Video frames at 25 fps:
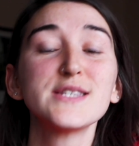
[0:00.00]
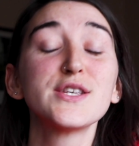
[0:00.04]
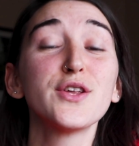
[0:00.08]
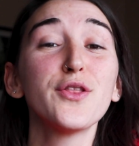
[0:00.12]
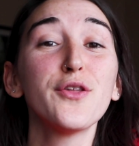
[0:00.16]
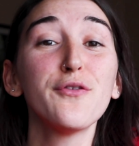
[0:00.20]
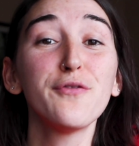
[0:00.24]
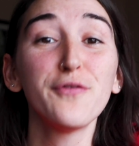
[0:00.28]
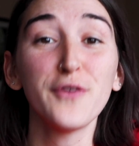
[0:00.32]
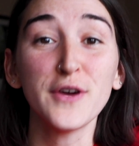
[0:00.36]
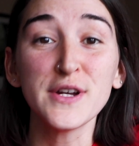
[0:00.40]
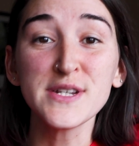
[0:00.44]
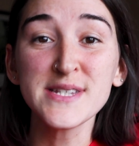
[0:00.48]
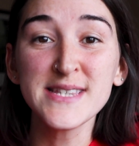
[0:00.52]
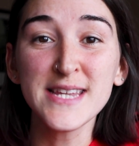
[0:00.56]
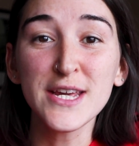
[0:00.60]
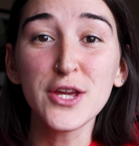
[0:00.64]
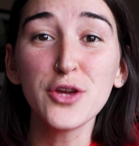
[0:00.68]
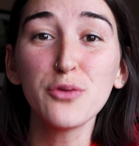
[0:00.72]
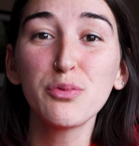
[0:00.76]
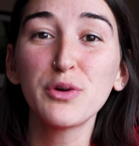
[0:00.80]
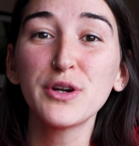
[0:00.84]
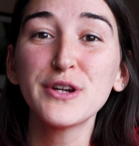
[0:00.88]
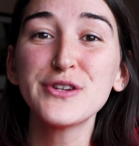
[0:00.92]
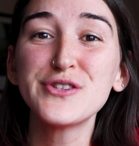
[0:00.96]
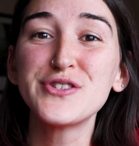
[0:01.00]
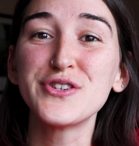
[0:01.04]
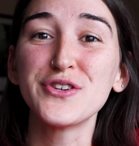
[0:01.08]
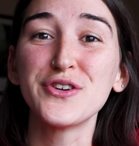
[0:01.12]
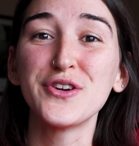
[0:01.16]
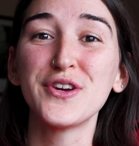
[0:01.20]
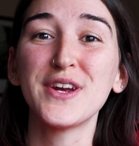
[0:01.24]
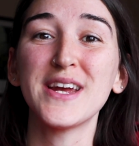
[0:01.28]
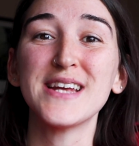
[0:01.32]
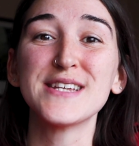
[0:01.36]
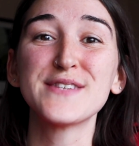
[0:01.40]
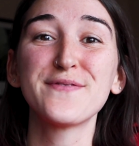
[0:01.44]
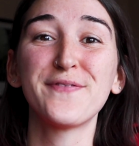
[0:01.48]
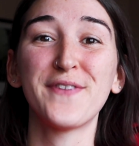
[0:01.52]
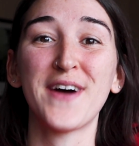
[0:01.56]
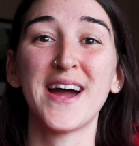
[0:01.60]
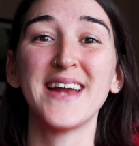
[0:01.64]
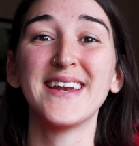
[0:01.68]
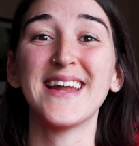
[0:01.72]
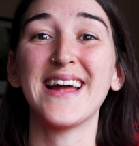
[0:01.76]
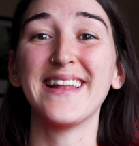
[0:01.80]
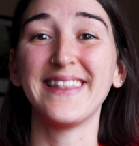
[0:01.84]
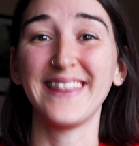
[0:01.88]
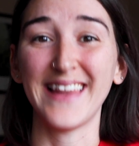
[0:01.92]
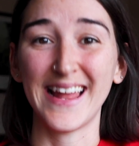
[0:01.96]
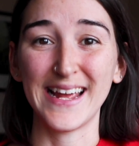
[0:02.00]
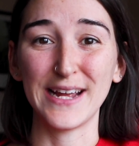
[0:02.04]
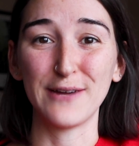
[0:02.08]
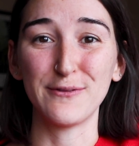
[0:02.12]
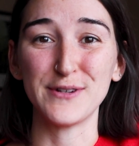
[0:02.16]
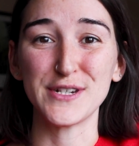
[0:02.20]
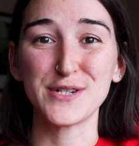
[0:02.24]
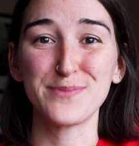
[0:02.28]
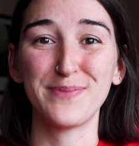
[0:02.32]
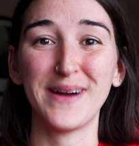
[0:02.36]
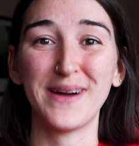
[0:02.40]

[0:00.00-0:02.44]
So the first thing you want to do is find a language